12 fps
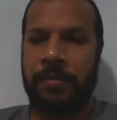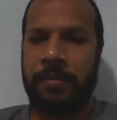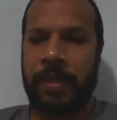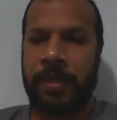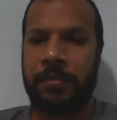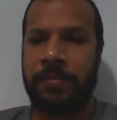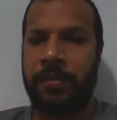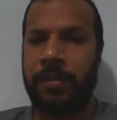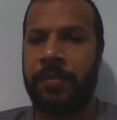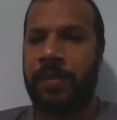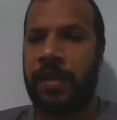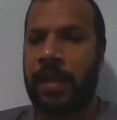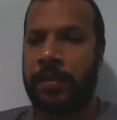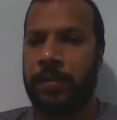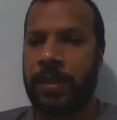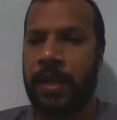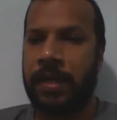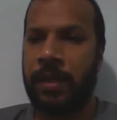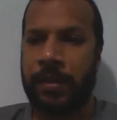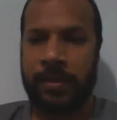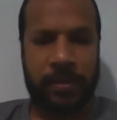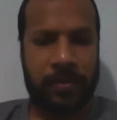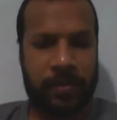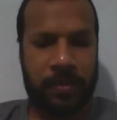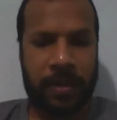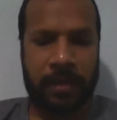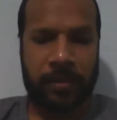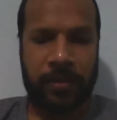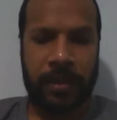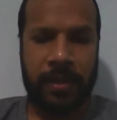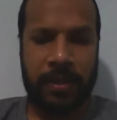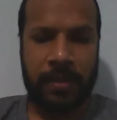just reviewing for last week. Any questions from last week?